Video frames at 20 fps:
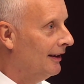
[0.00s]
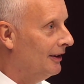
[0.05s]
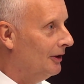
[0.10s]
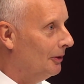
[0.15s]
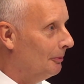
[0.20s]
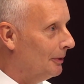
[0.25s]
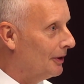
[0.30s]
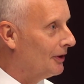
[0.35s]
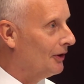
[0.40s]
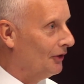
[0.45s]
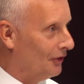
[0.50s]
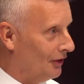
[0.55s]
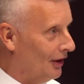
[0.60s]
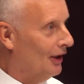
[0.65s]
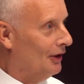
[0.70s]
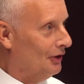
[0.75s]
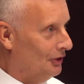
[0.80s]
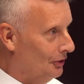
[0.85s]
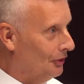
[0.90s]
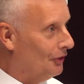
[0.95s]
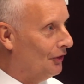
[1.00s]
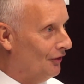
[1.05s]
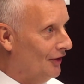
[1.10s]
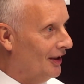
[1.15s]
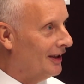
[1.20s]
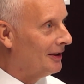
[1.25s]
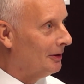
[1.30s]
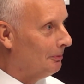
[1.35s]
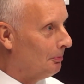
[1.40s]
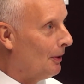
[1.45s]
You know, because used
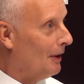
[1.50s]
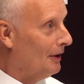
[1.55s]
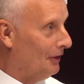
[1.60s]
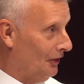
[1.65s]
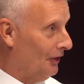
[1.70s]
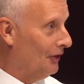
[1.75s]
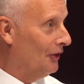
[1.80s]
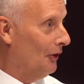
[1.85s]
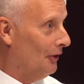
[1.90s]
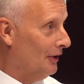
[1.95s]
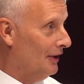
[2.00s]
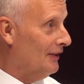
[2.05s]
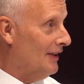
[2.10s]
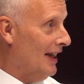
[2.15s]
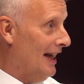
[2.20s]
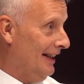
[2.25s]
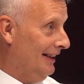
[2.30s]
vehicle prices are in there.